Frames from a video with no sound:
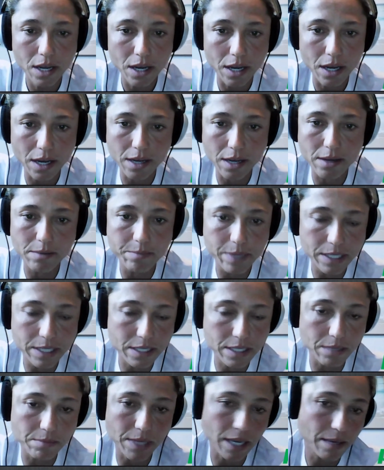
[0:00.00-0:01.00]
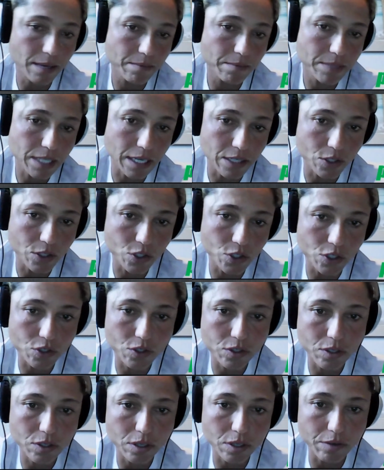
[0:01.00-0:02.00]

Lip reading: but sometimes I just